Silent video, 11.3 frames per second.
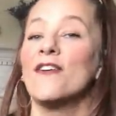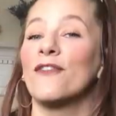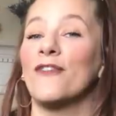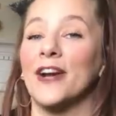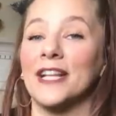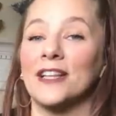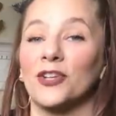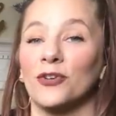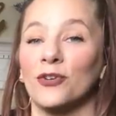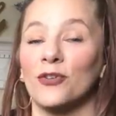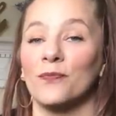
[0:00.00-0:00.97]
Funny
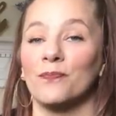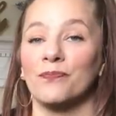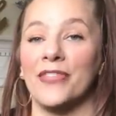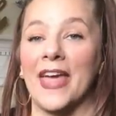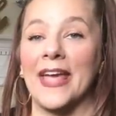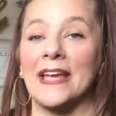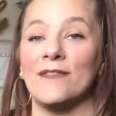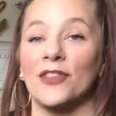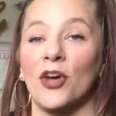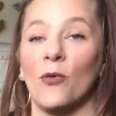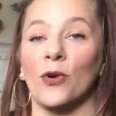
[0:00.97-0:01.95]
little thing,
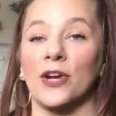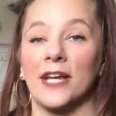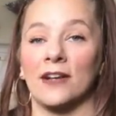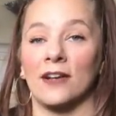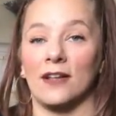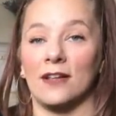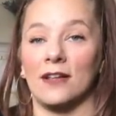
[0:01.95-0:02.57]
even though we're getting,